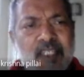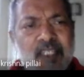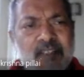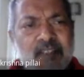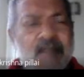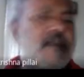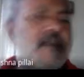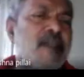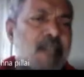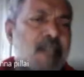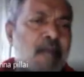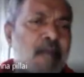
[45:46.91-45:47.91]
The
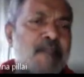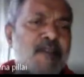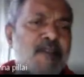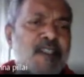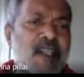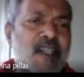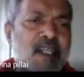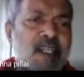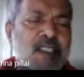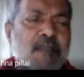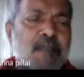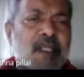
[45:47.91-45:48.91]
gap between the
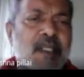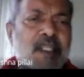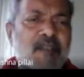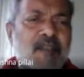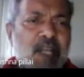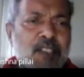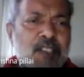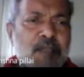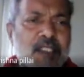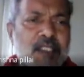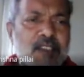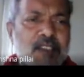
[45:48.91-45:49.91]
conduction band and valence band
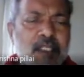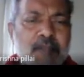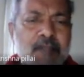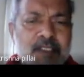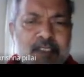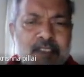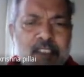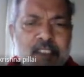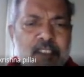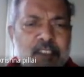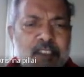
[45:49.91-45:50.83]
is there, but the